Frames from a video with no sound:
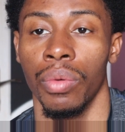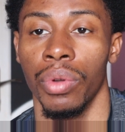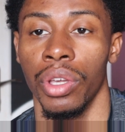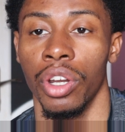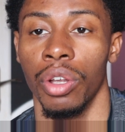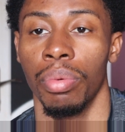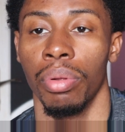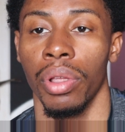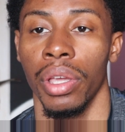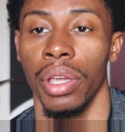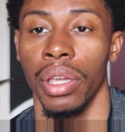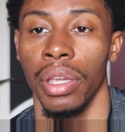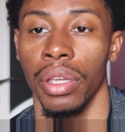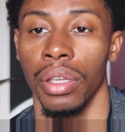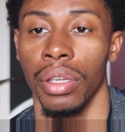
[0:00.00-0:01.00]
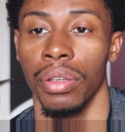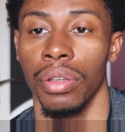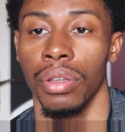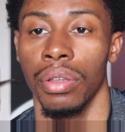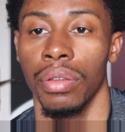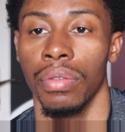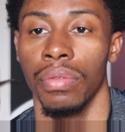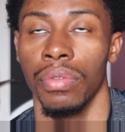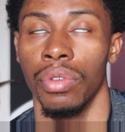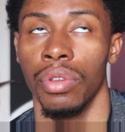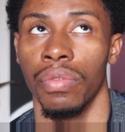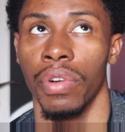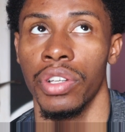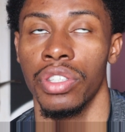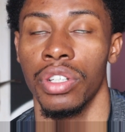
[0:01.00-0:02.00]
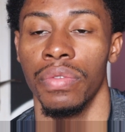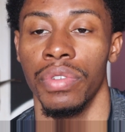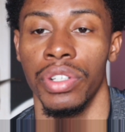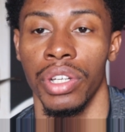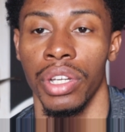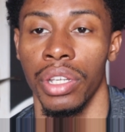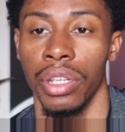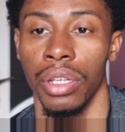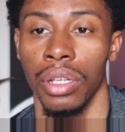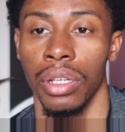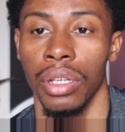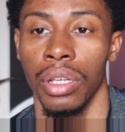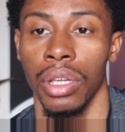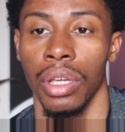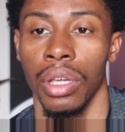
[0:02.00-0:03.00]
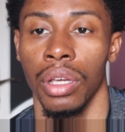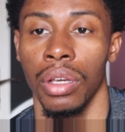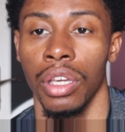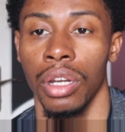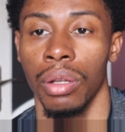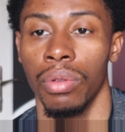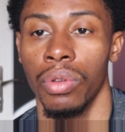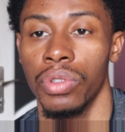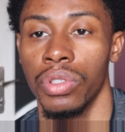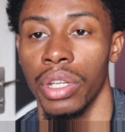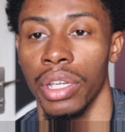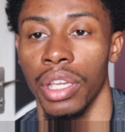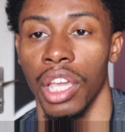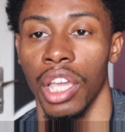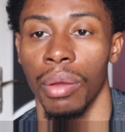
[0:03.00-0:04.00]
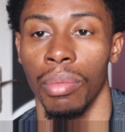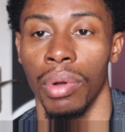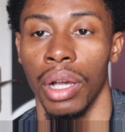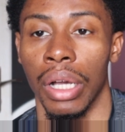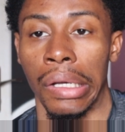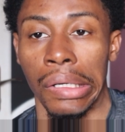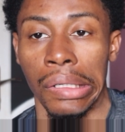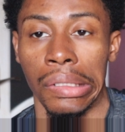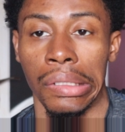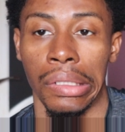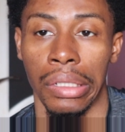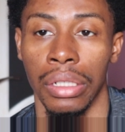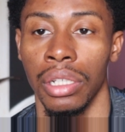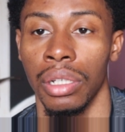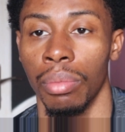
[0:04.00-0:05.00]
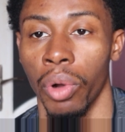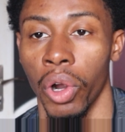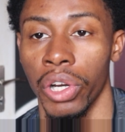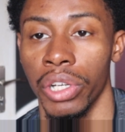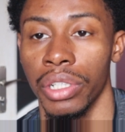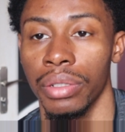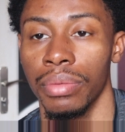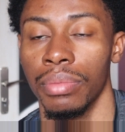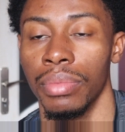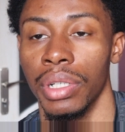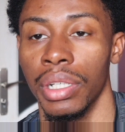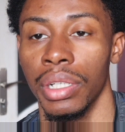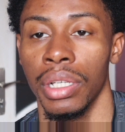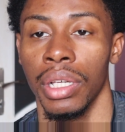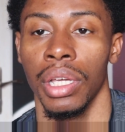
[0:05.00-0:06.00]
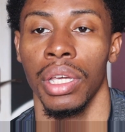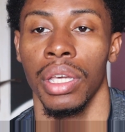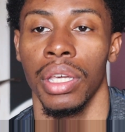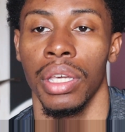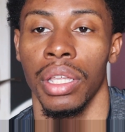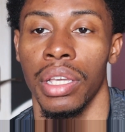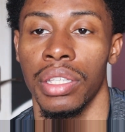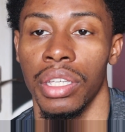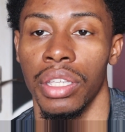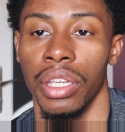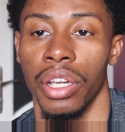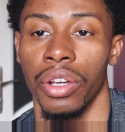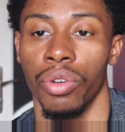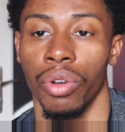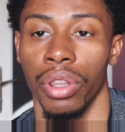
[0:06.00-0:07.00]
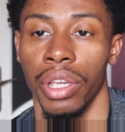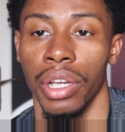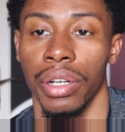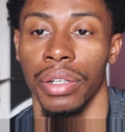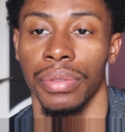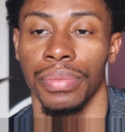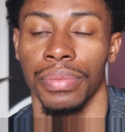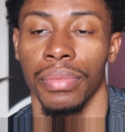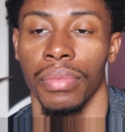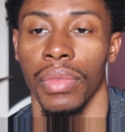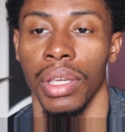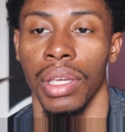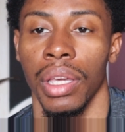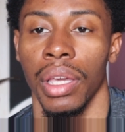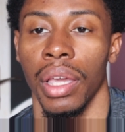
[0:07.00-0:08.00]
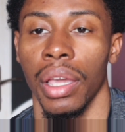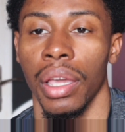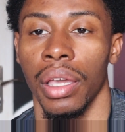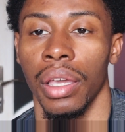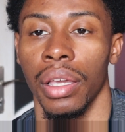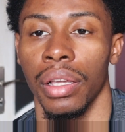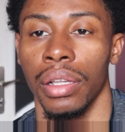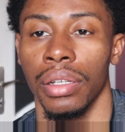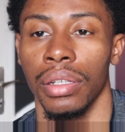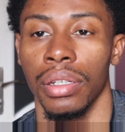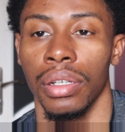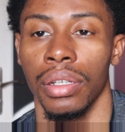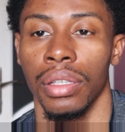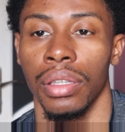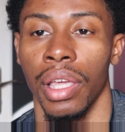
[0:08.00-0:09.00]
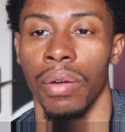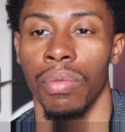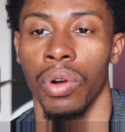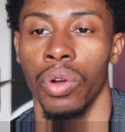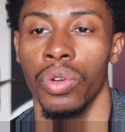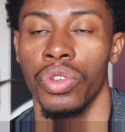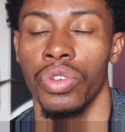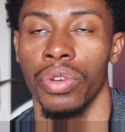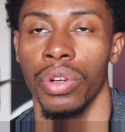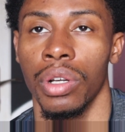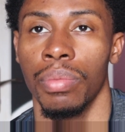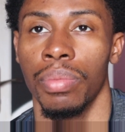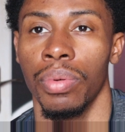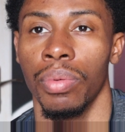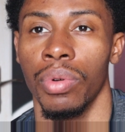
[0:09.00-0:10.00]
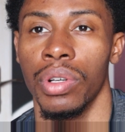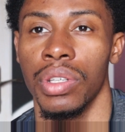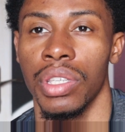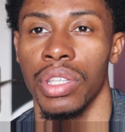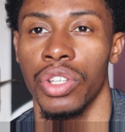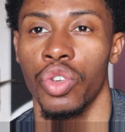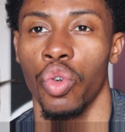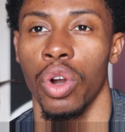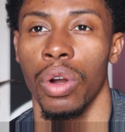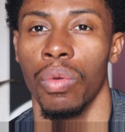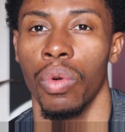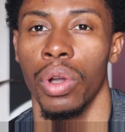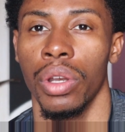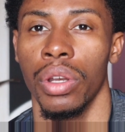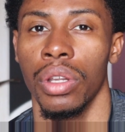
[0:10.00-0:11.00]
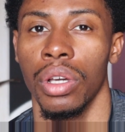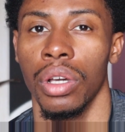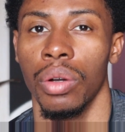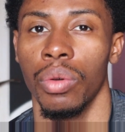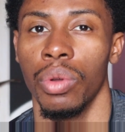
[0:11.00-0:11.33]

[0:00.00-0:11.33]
We ended up playing University of Virginia, ended up losing that game by a good margin, but that's neither here nor there. And that road trip was a short one.